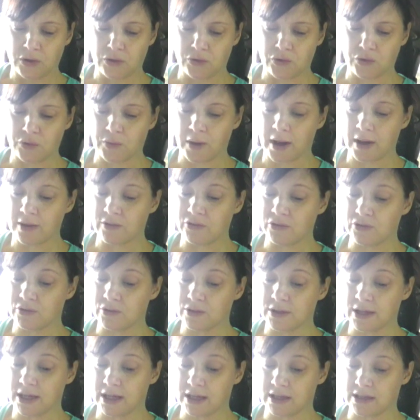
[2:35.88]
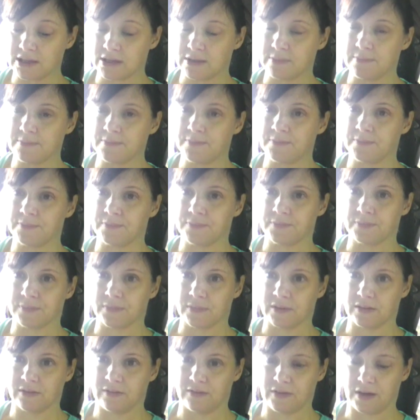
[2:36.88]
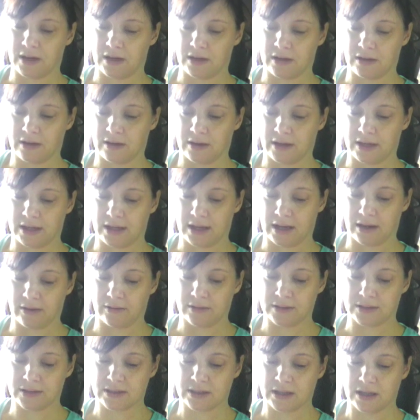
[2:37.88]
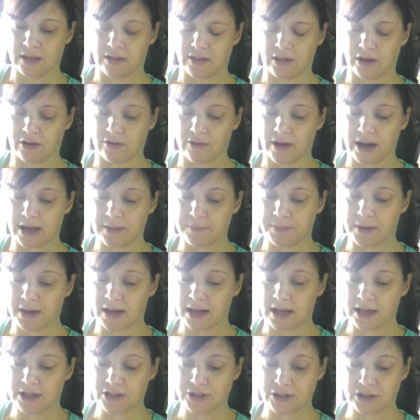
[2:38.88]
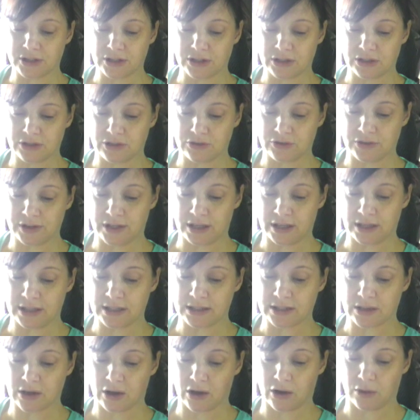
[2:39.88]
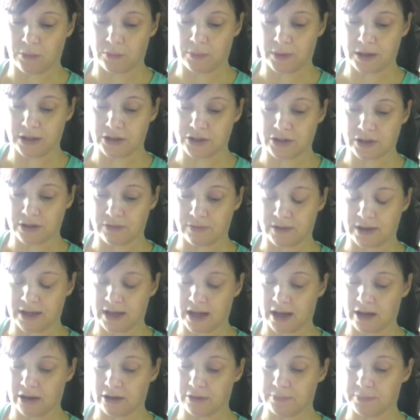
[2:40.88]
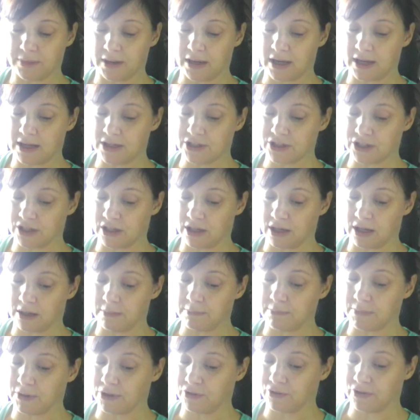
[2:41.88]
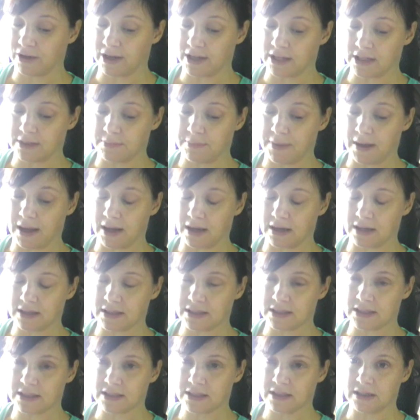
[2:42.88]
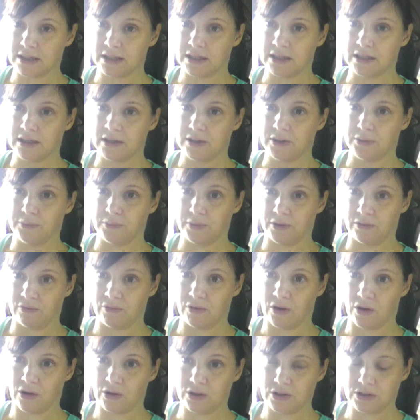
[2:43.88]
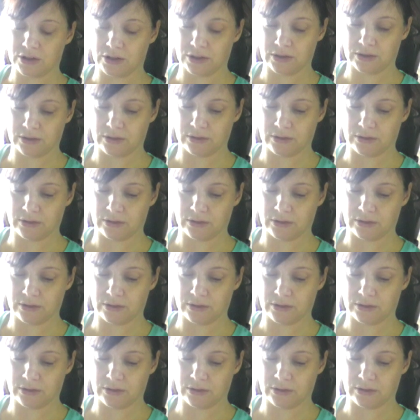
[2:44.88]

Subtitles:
"Throughout your kingdom," Fendar announced, "the great Palatian trees on which the renowned Palatian lumber trade depends will rot."